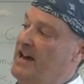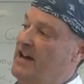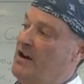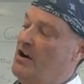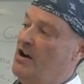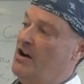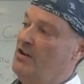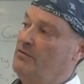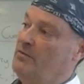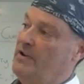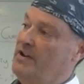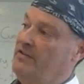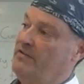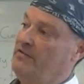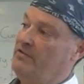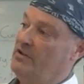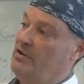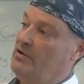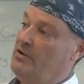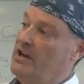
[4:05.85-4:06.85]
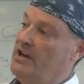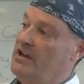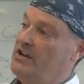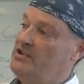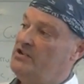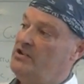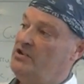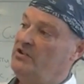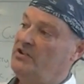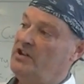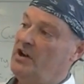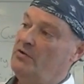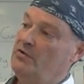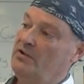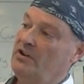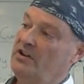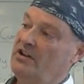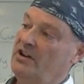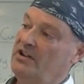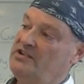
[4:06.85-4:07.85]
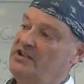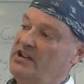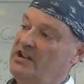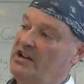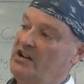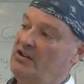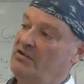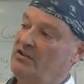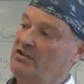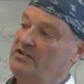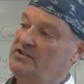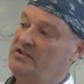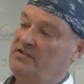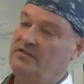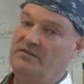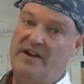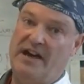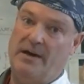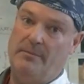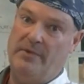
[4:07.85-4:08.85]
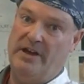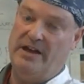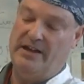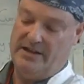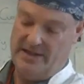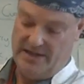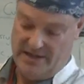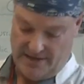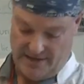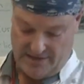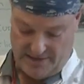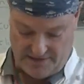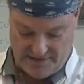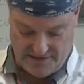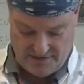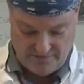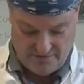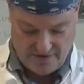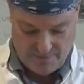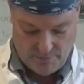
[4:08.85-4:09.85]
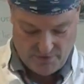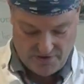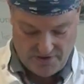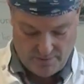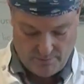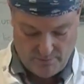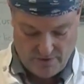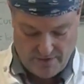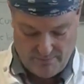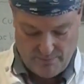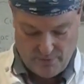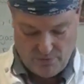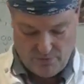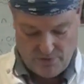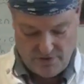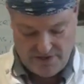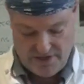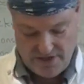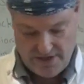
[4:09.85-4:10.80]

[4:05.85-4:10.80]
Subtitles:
halfway through. You don't cut it across the fat bit. So if I put that on my board,